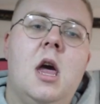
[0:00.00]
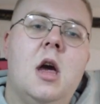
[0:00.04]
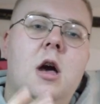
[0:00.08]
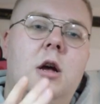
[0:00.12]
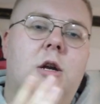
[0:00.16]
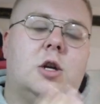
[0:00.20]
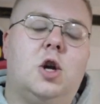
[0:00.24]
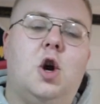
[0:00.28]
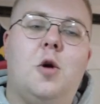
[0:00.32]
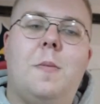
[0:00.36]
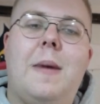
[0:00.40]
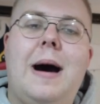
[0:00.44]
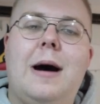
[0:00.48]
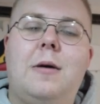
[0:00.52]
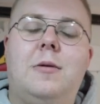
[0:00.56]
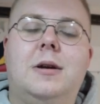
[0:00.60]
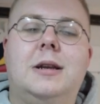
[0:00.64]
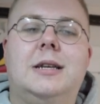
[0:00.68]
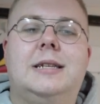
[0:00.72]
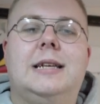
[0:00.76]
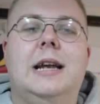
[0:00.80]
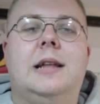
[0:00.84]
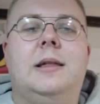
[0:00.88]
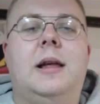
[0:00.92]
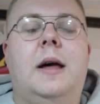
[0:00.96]
has come out
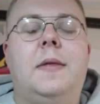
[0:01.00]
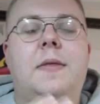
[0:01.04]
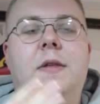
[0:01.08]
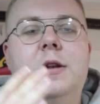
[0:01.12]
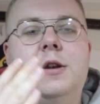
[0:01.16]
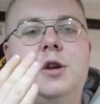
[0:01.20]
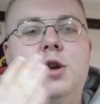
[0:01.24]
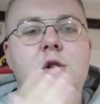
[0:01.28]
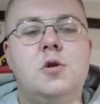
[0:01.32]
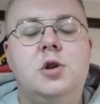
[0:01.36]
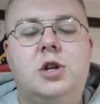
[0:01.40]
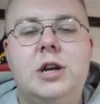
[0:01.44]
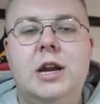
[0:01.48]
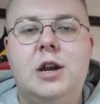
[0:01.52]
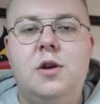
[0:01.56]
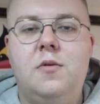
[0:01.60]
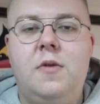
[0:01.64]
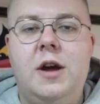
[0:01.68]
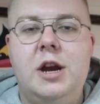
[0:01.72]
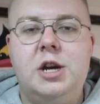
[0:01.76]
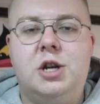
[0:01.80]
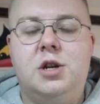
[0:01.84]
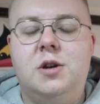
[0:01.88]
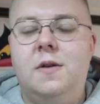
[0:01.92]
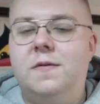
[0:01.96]
and said that the new
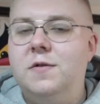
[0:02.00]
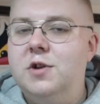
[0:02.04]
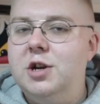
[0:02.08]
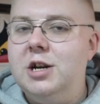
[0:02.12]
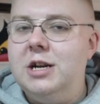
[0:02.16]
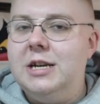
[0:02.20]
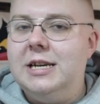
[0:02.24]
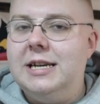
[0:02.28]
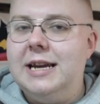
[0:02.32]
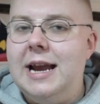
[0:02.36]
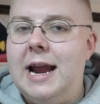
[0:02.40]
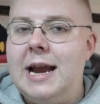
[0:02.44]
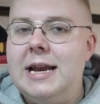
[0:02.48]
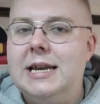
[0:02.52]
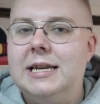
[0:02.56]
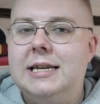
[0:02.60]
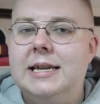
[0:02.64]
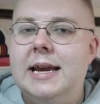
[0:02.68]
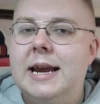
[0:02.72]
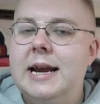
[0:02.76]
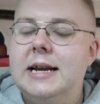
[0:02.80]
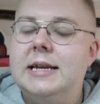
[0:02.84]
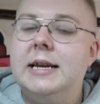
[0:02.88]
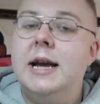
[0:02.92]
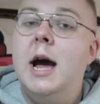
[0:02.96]
generation of G T
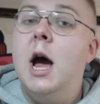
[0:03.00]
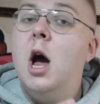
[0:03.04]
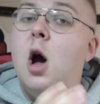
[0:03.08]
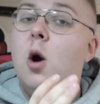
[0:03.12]
eighty-six